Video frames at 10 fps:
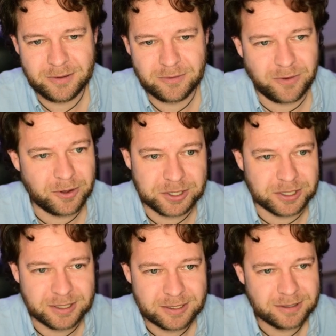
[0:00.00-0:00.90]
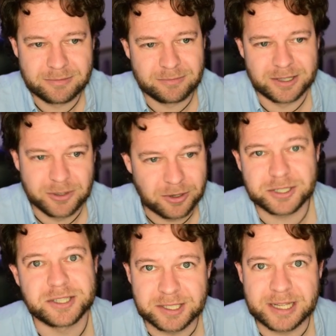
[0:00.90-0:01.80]
functions. It's not
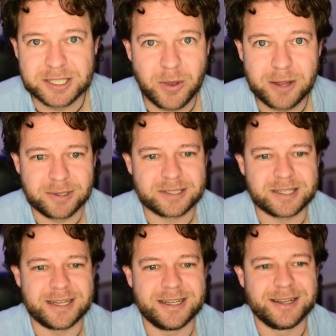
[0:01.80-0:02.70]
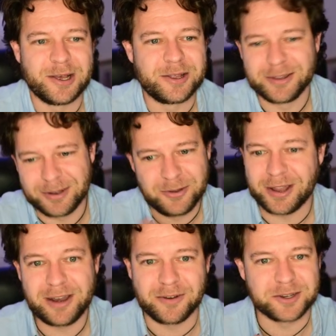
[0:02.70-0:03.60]
just the z squared plus c. You can use
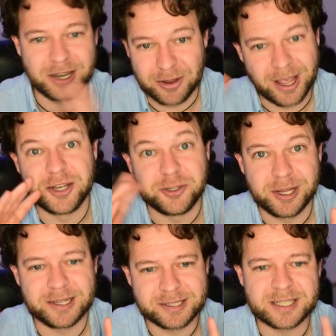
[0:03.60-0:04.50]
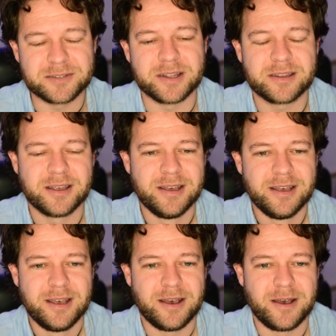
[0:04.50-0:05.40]
any function, you can get a Julia set of it.
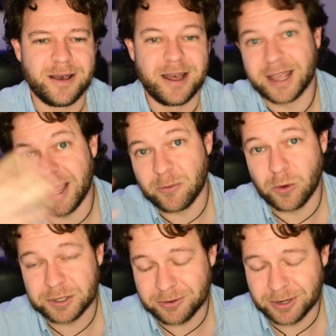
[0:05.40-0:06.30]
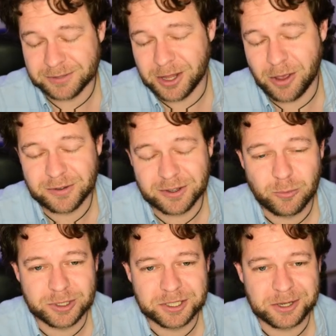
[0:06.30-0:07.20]
And again, watch Grant's video for some
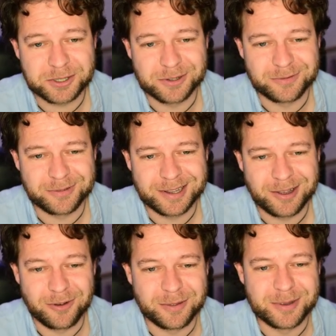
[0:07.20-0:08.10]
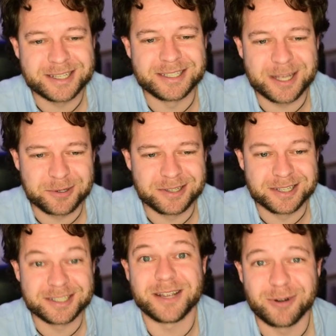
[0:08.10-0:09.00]
more discussion of the misconceptions
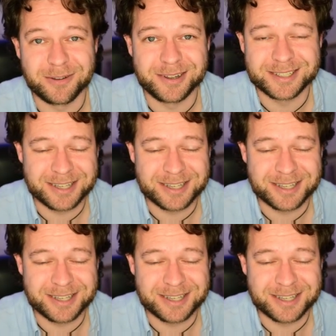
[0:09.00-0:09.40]
that several of us